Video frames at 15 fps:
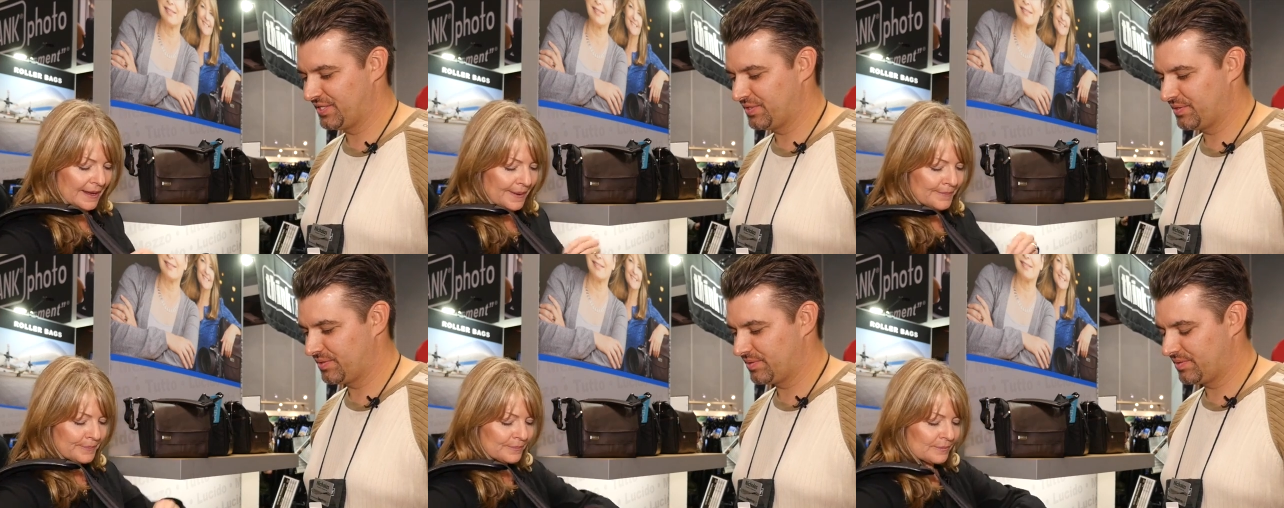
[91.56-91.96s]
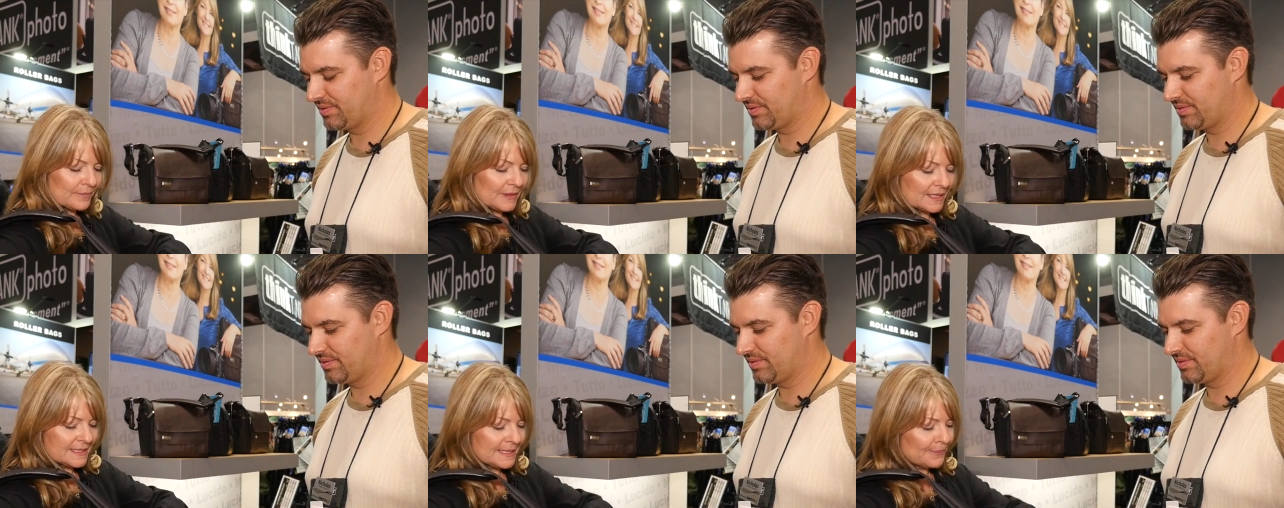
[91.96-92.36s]
Speaker 1: um,
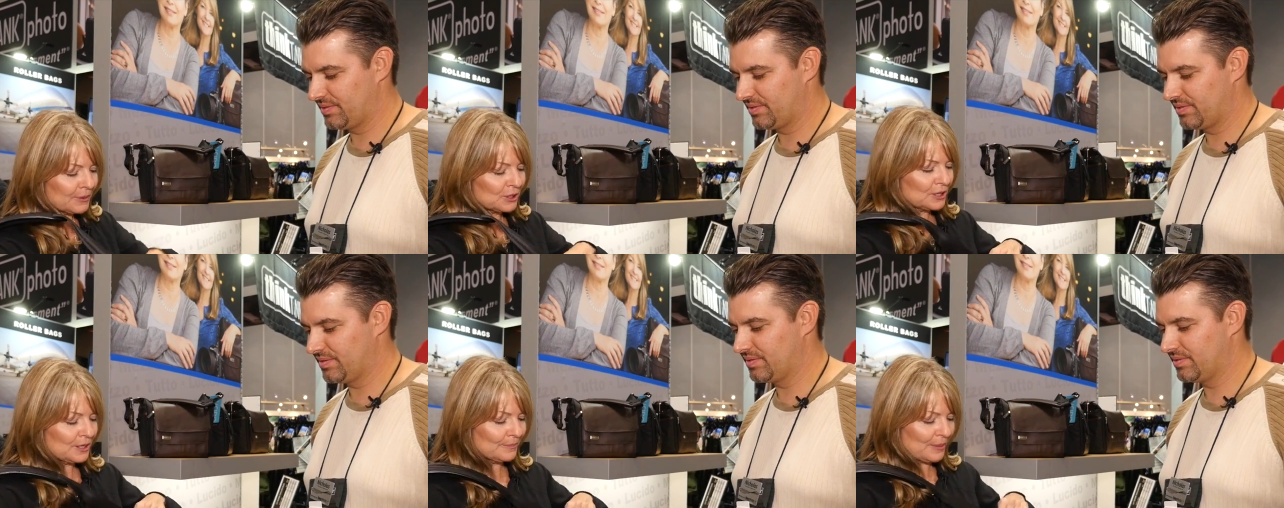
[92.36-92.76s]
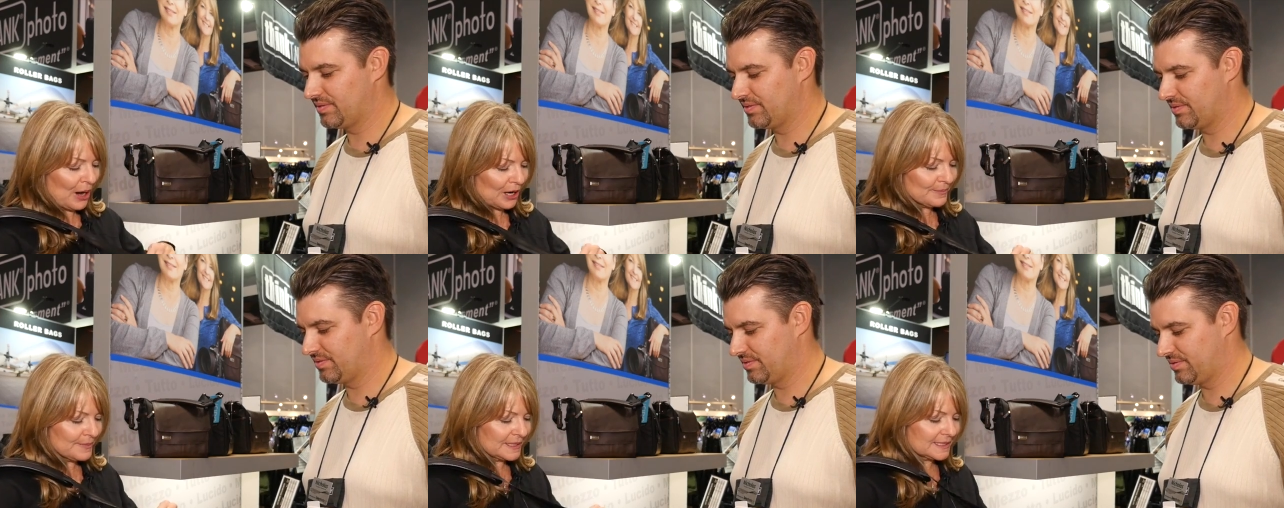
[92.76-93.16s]
zippered
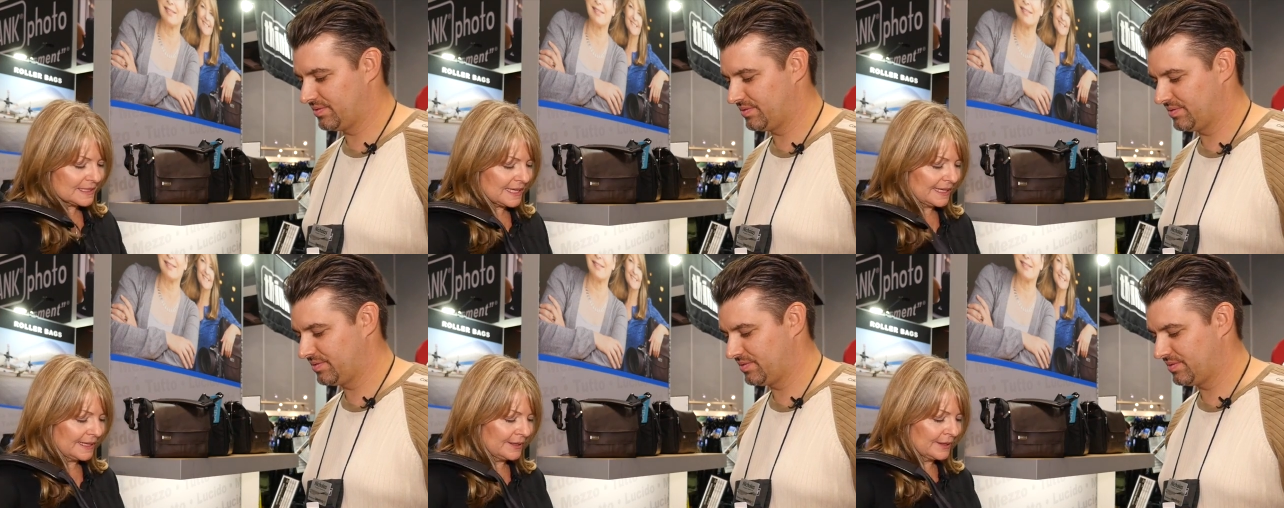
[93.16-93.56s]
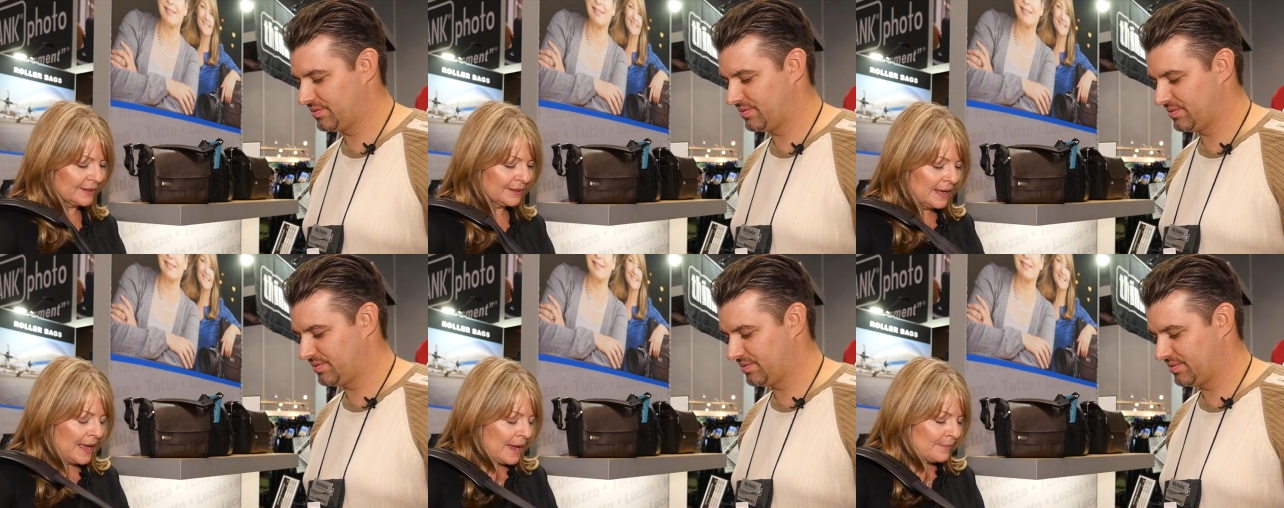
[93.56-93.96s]
compartments
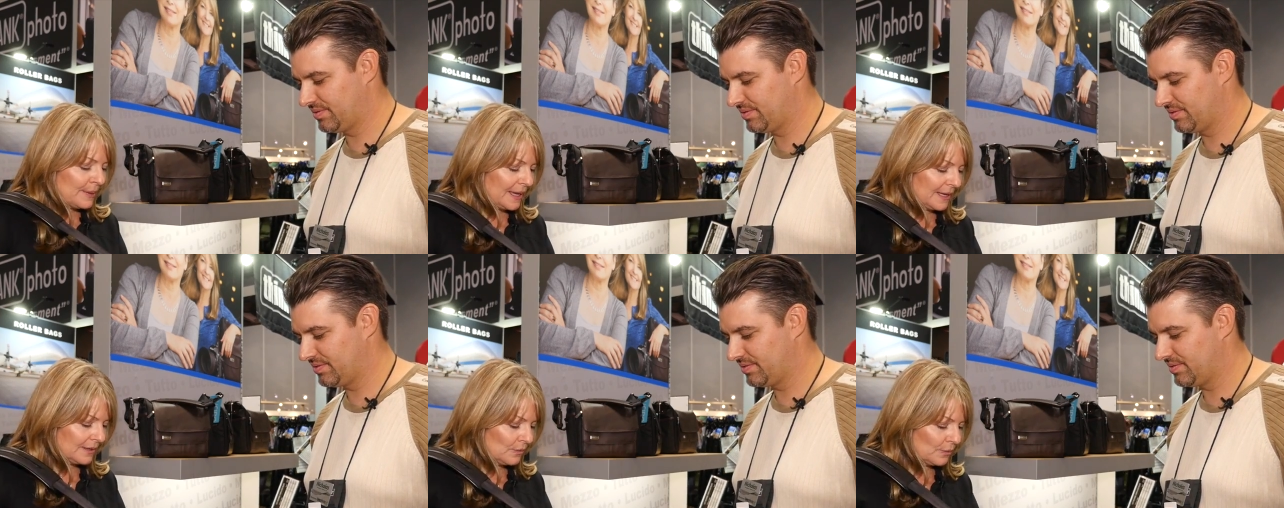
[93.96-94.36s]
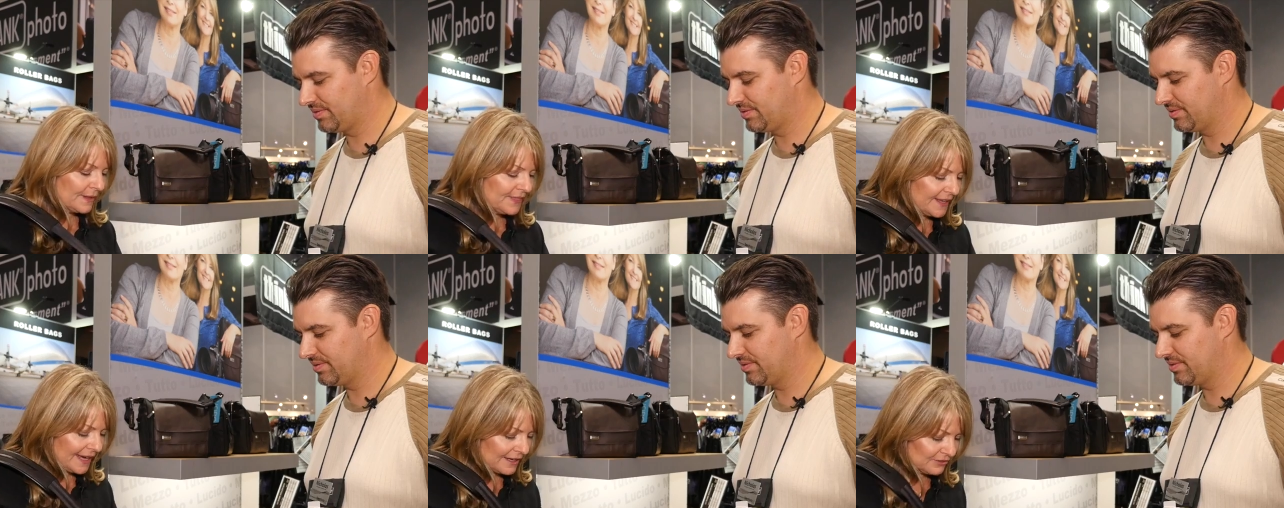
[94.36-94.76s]
here, but
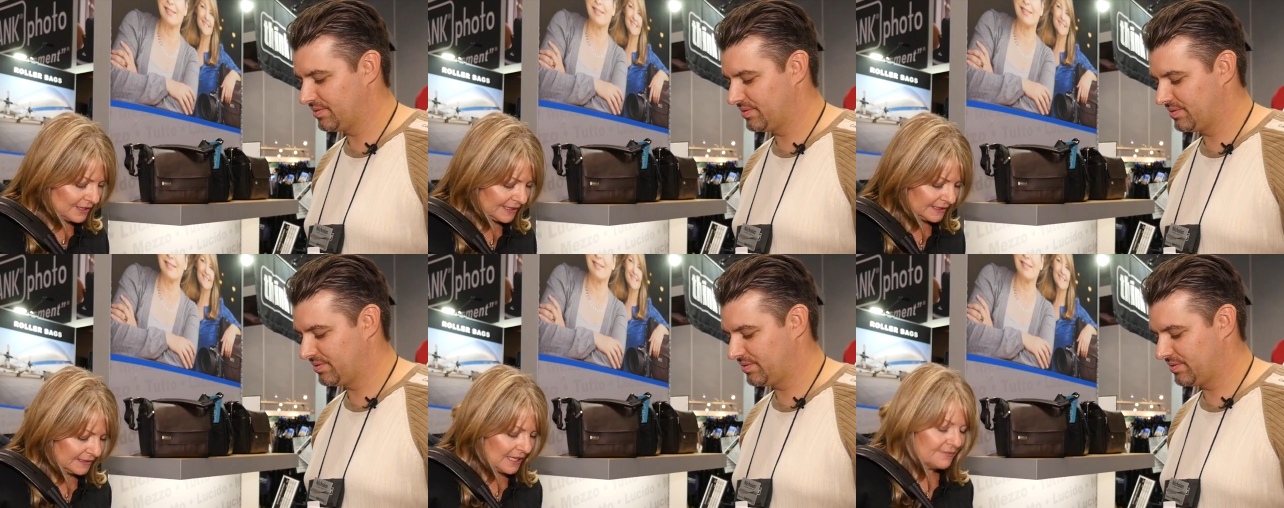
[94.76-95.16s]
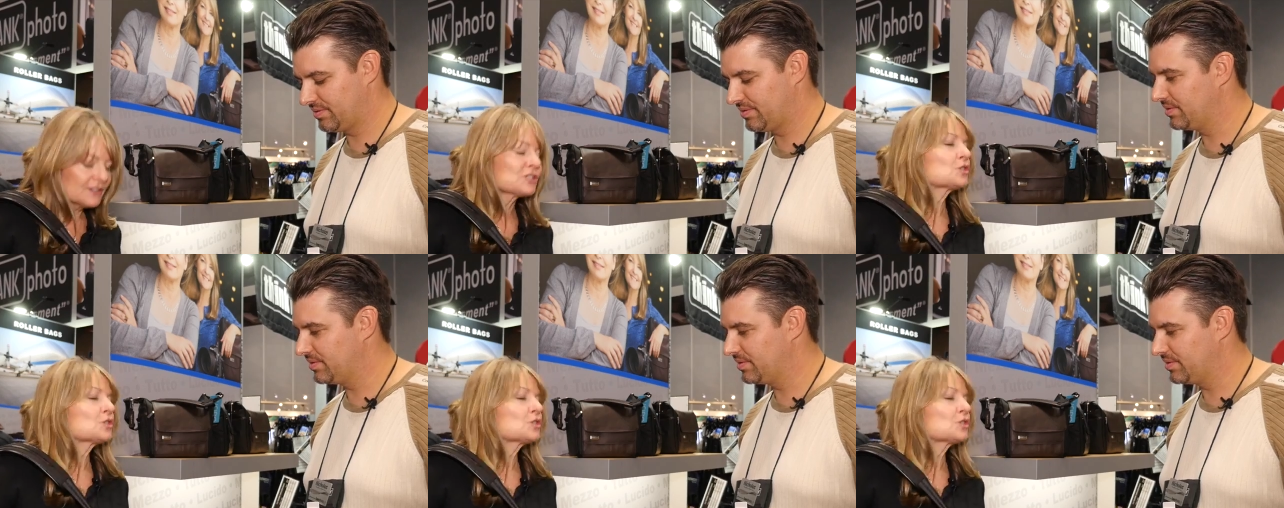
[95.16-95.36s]
one thing I really love